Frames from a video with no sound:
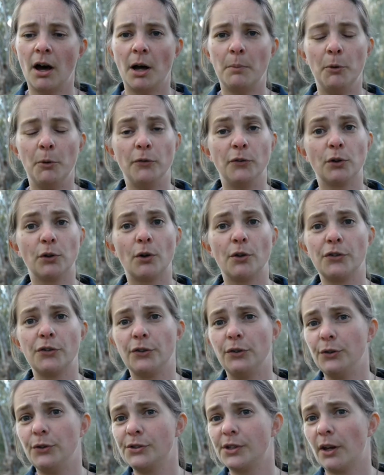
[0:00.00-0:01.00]
I moved across
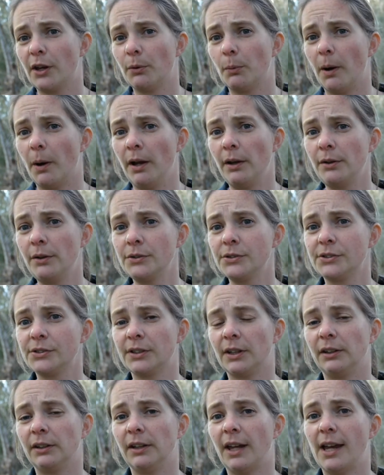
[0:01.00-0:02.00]
to New South
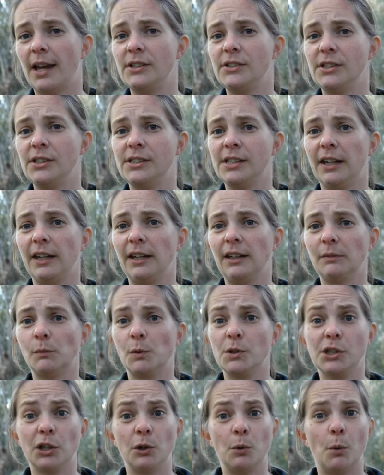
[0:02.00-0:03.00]
Wales and the ACT and
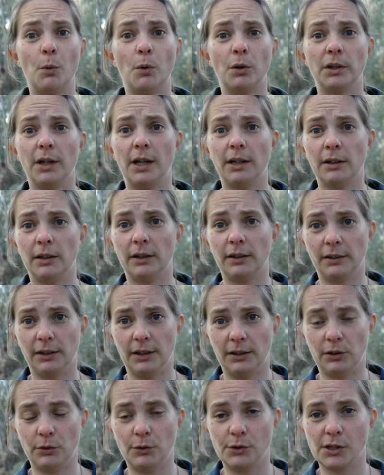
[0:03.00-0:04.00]
was a coordinator
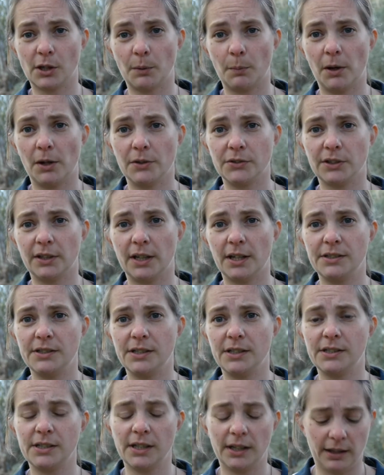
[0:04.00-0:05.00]
in the New South Wales and
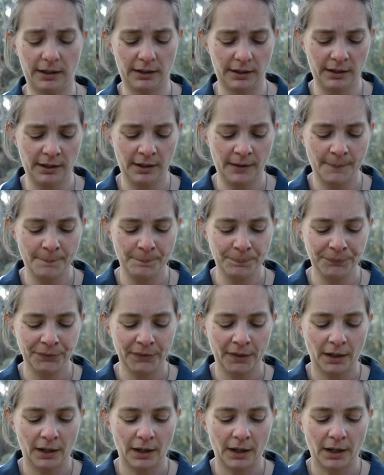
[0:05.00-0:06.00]
ACT.
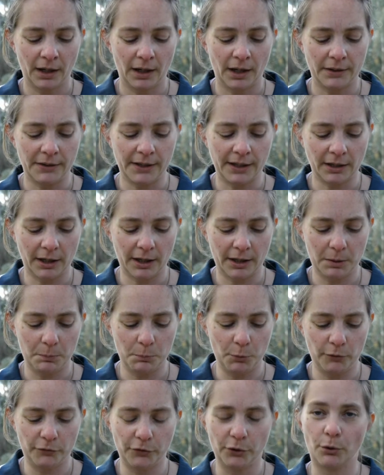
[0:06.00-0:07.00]
And then I
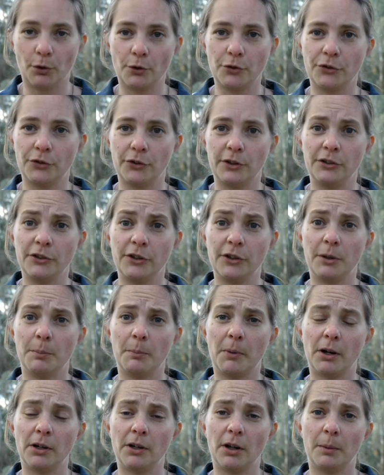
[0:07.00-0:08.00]
moved across into the
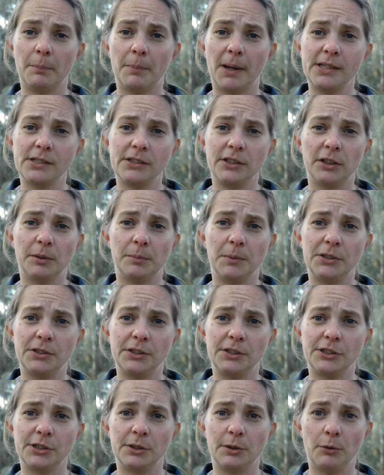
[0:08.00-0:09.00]
Murray Darling Basin
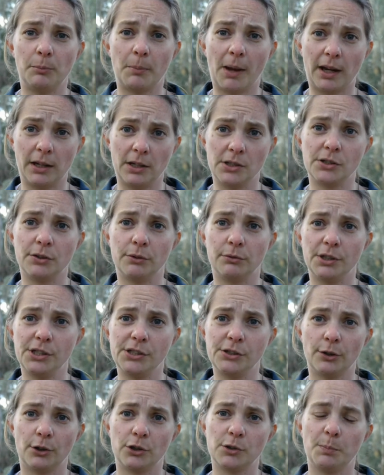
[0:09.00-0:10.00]
Commission to manage the
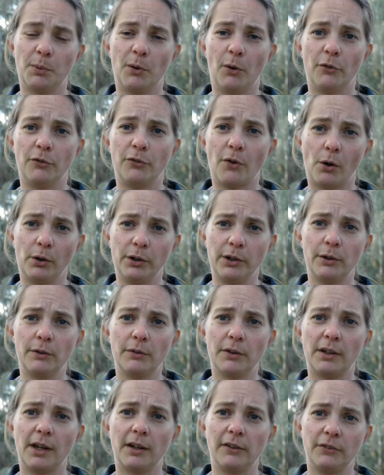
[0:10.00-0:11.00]
research portfolio
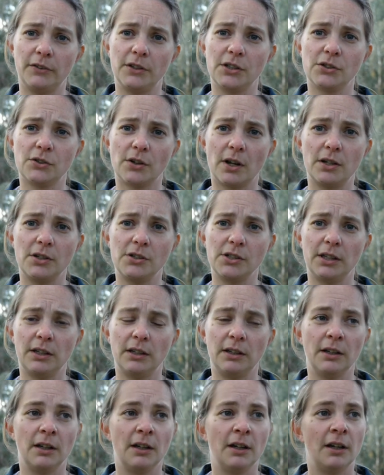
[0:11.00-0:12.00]
of the native fish strategy.